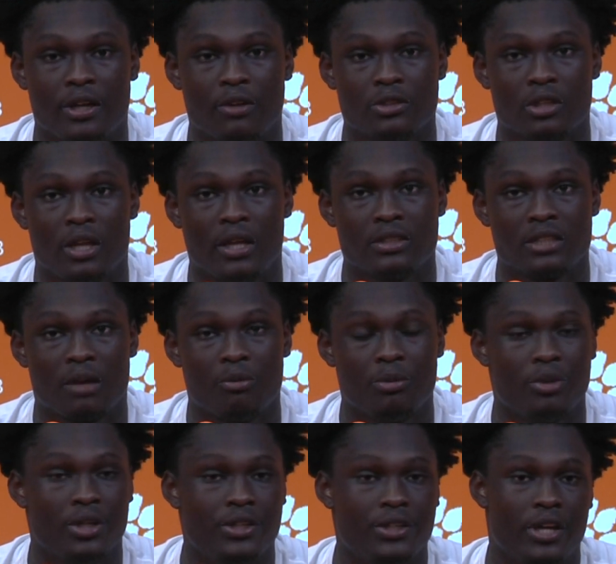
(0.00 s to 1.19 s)
that was the last time we
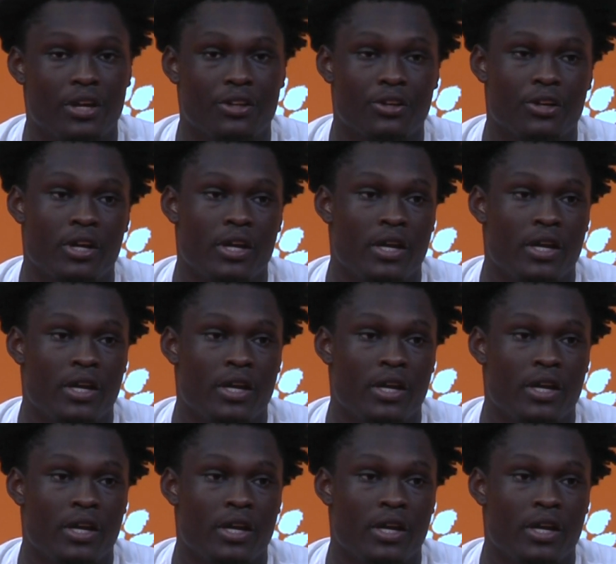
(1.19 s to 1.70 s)
played together.